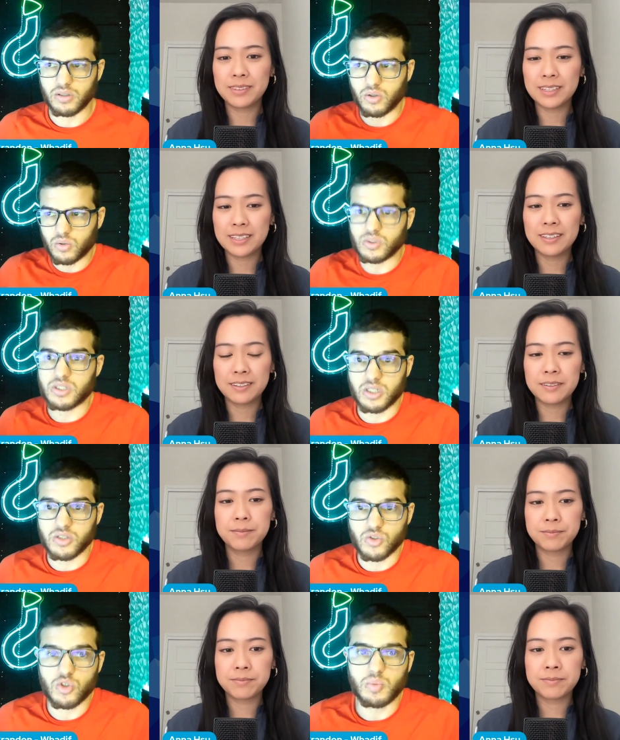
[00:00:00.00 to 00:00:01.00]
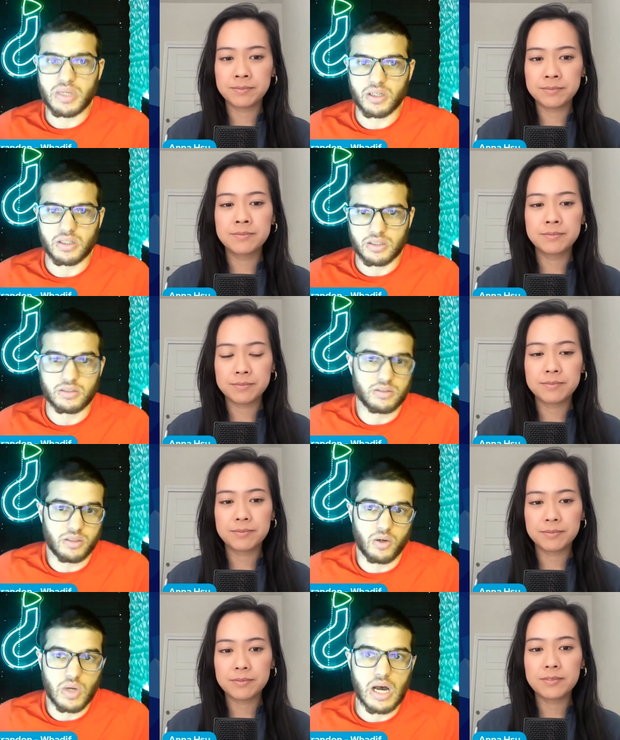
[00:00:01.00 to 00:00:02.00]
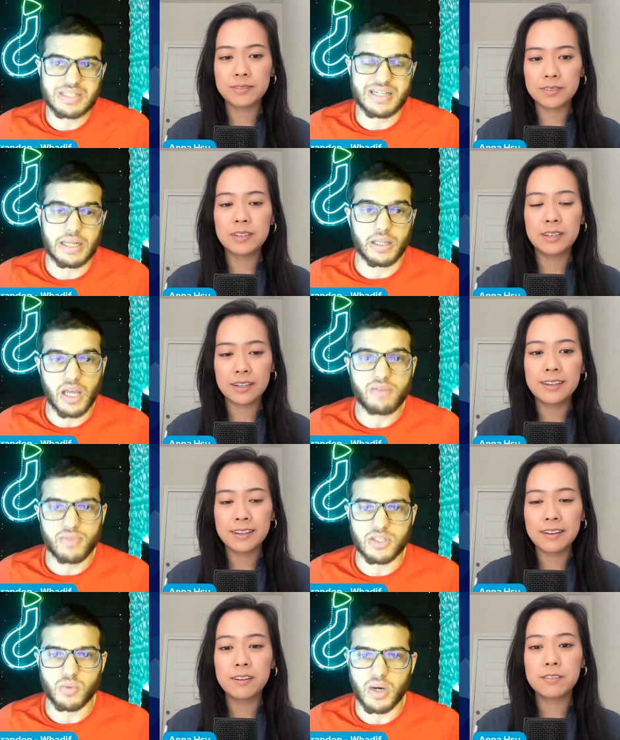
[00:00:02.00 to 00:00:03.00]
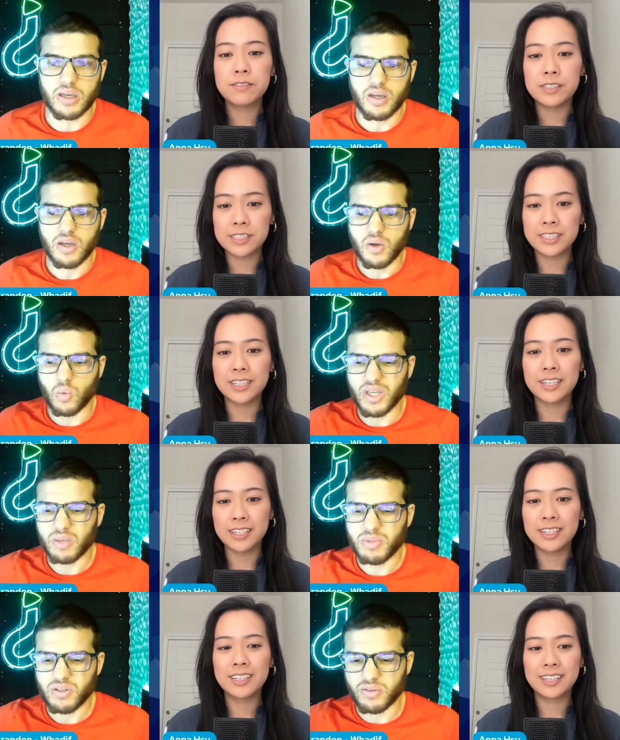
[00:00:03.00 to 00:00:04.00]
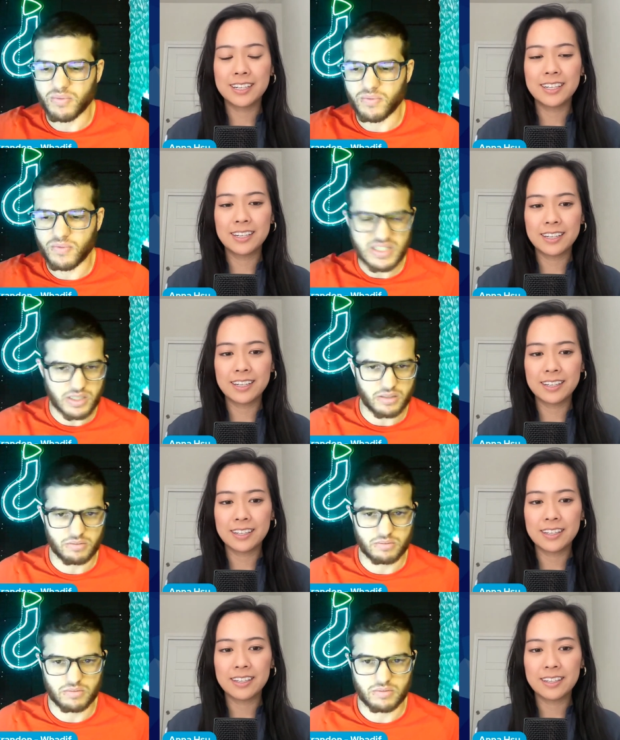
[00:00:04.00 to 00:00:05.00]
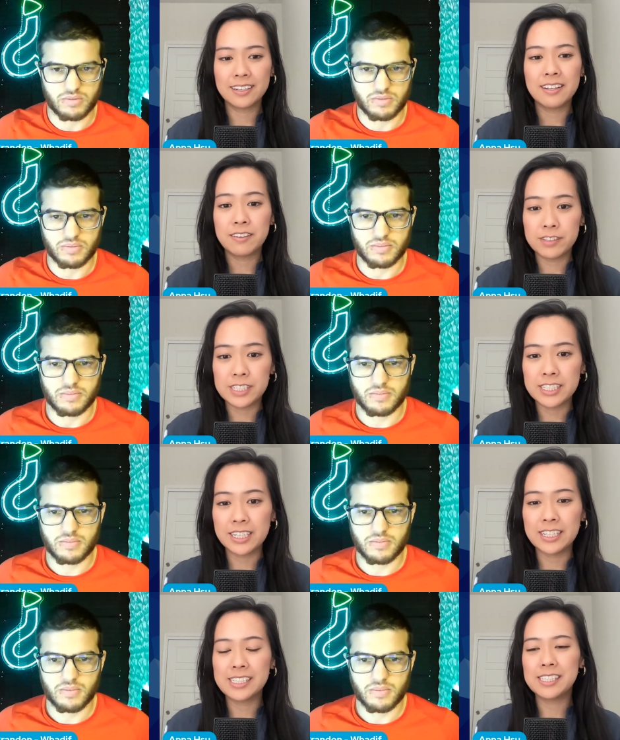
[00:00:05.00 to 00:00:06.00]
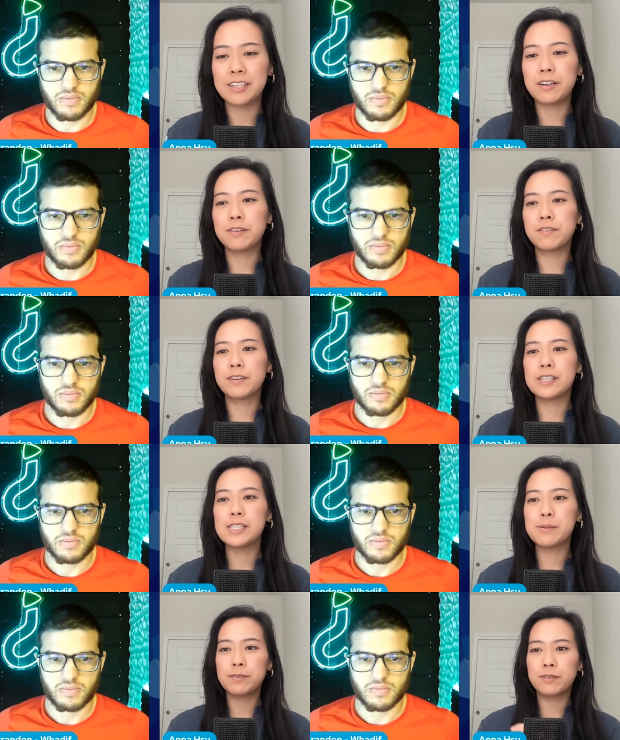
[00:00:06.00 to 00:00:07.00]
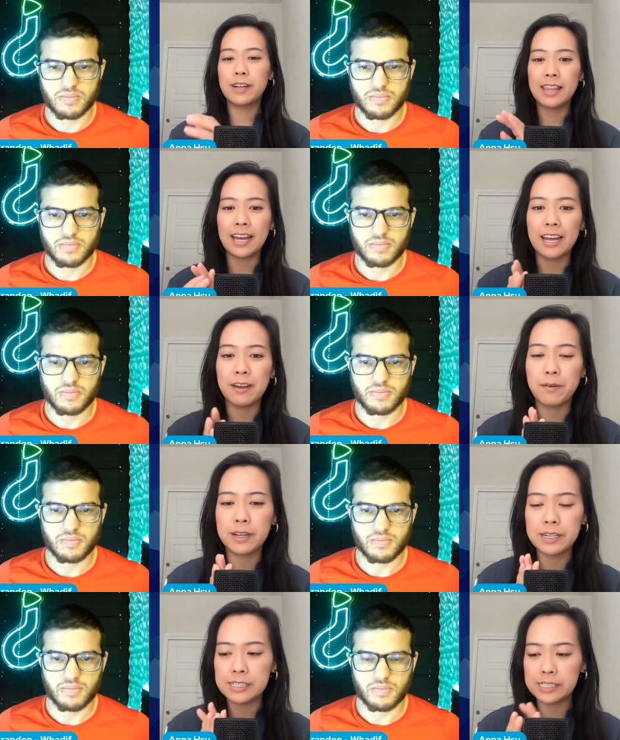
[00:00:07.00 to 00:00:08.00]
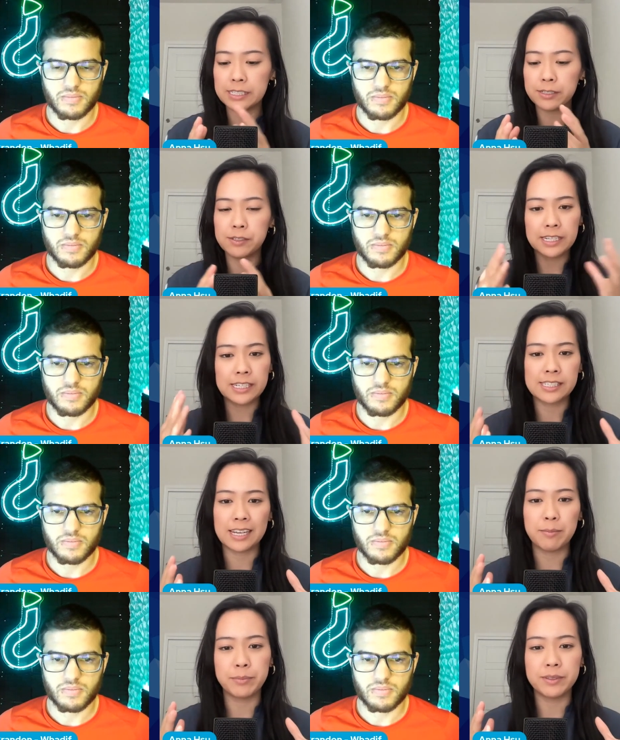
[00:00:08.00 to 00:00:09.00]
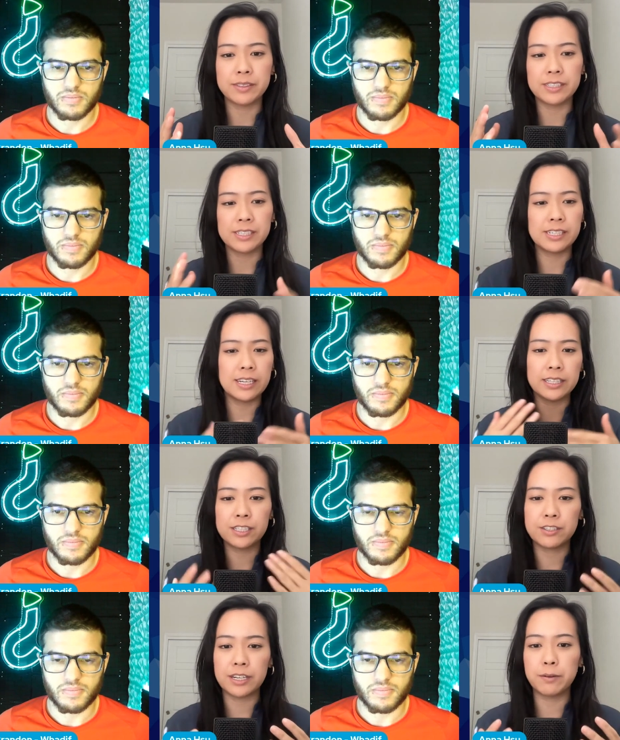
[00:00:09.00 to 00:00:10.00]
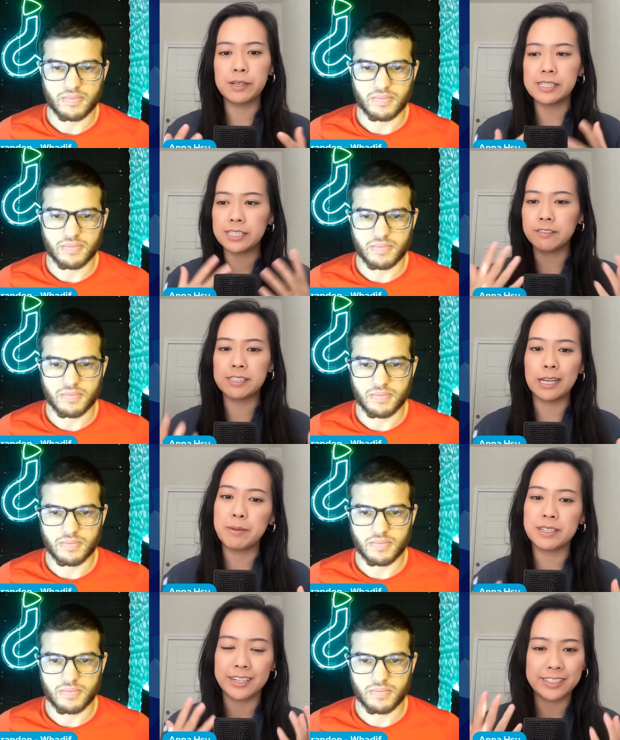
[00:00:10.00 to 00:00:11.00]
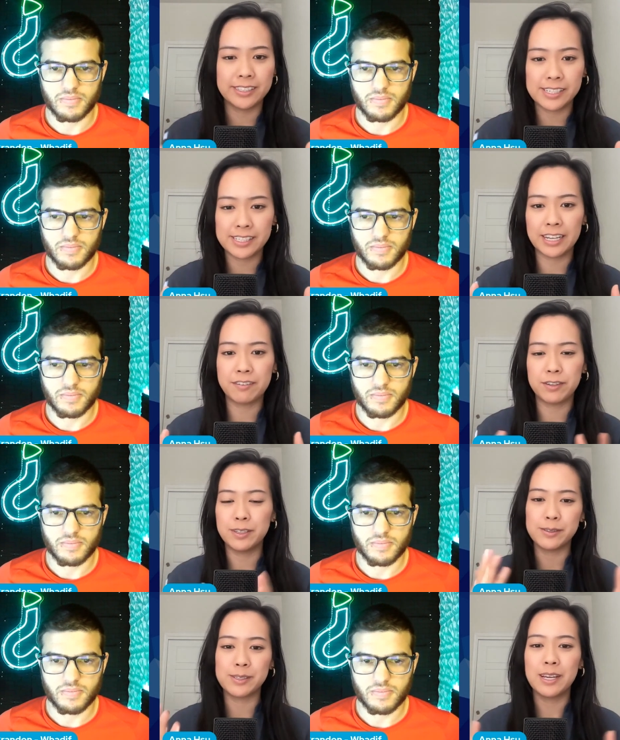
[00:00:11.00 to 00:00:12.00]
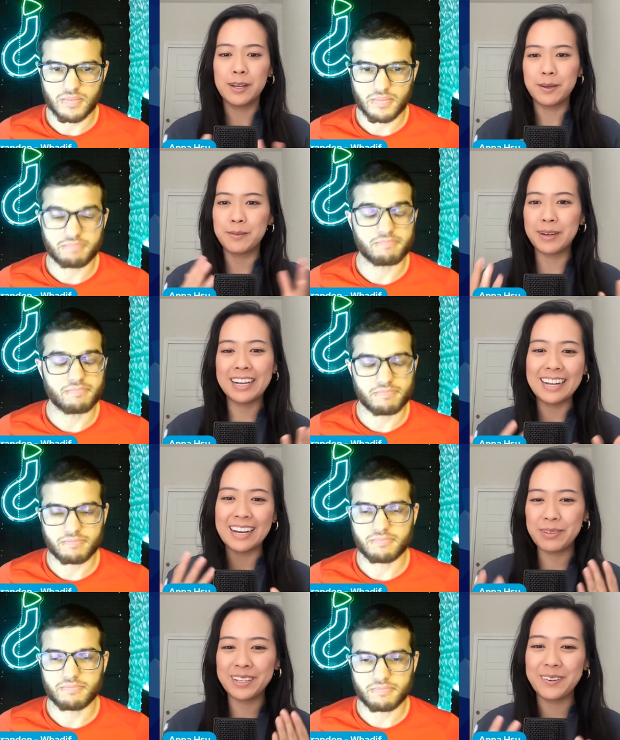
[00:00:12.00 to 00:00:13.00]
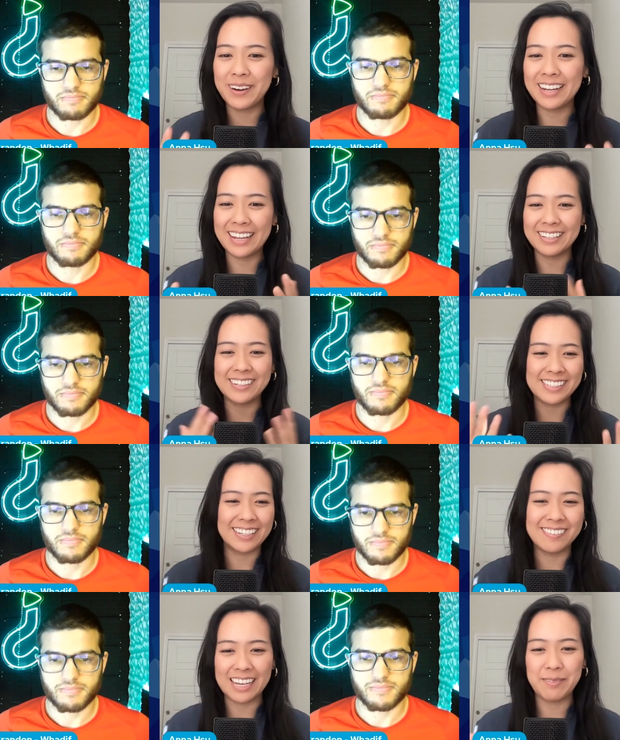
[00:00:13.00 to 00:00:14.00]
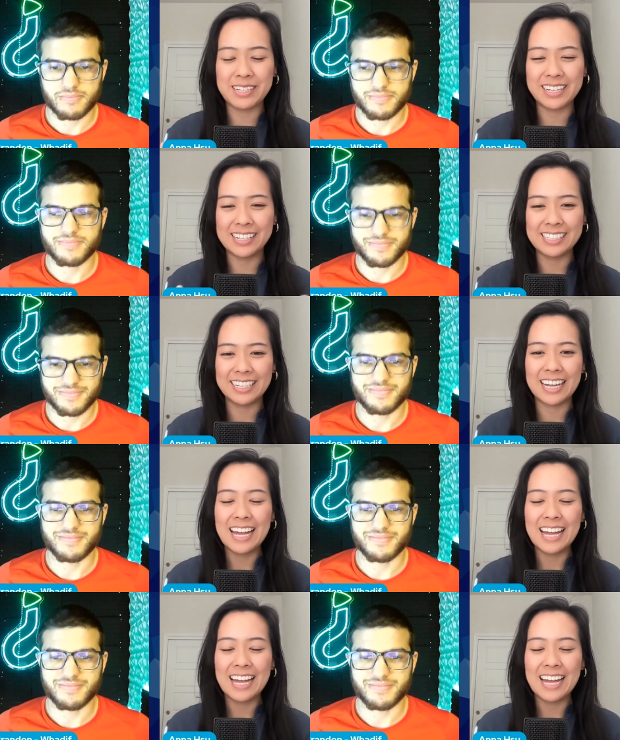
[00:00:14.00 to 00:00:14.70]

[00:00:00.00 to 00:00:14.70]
Speaker 1: who is consuming, you know, content and life this way? What can we do to fix it? For sure. So first, before that, I want to just use an example just to illustrate what self-sabotage looks like for those who might not be aware that they're self-sabotaging.